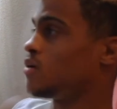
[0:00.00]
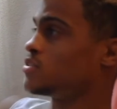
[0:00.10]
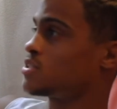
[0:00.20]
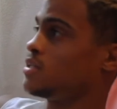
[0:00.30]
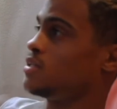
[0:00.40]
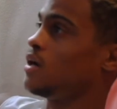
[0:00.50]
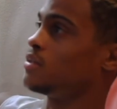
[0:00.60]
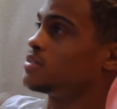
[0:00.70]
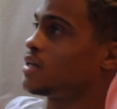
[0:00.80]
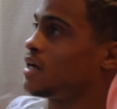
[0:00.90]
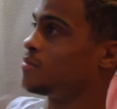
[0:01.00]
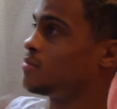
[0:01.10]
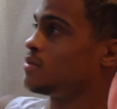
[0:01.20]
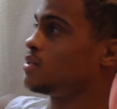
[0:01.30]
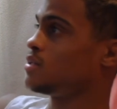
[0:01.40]
constantly, all the time.
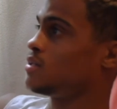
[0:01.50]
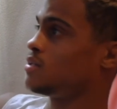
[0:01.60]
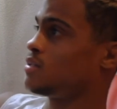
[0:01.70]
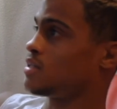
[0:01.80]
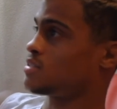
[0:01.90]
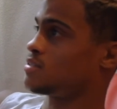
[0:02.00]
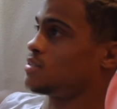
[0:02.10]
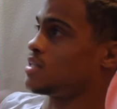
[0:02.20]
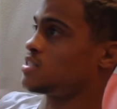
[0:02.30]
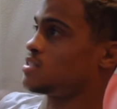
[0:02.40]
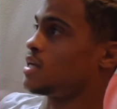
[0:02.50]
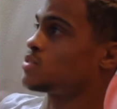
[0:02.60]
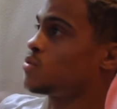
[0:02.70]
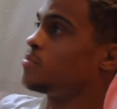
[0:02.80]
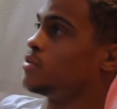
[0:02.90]

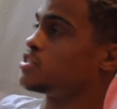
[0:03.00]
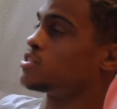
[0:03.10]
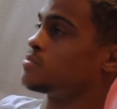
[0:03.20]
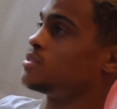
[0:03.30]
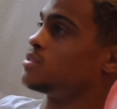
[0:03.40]
That's what pushes